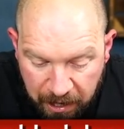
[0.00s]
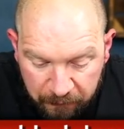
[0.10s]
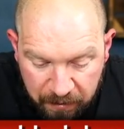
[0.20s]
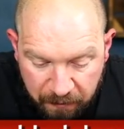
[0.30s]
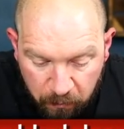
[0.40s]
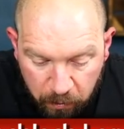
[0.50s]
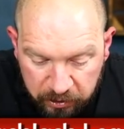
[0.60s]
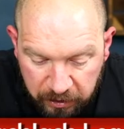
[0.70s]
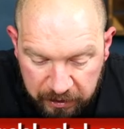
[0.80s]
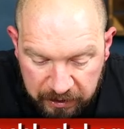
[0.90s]
I've never
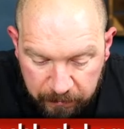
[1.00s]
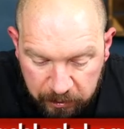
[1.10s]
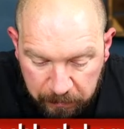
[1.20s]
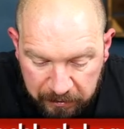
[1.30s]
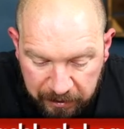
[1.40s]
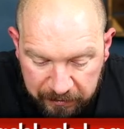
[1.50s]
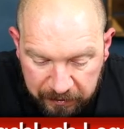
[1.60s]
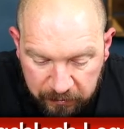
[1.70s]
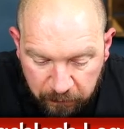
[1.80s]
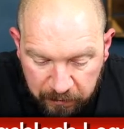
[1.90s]
watched any Tabletop
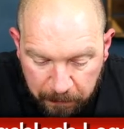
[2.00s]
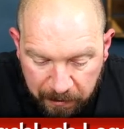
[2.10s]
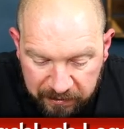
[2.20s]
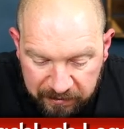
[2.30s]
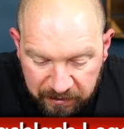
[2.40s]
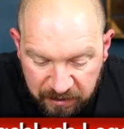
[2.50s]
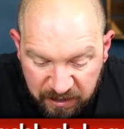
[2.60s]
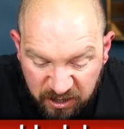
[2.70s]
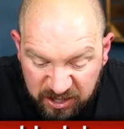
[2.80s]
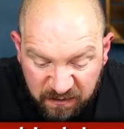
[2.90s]
Tactics stuff in the past,
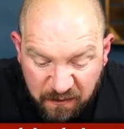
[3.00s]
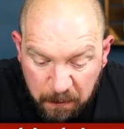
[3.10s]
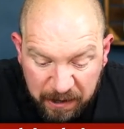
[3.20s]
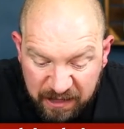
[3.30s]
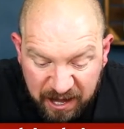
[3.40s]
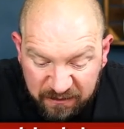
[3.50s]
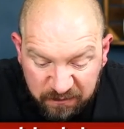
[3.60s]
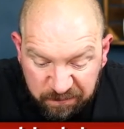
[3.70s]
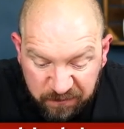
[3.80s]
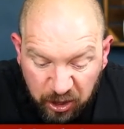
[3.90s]
because I've never been that
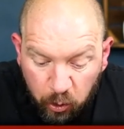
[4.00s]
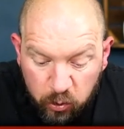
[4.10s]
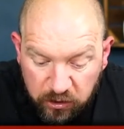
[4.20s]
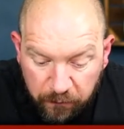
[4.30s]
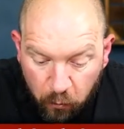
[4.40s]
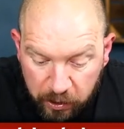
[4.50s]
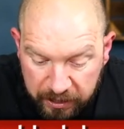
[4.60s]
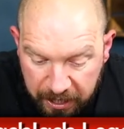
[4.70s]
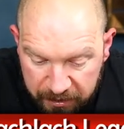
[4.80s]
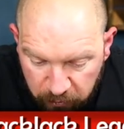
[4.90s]
close to forty K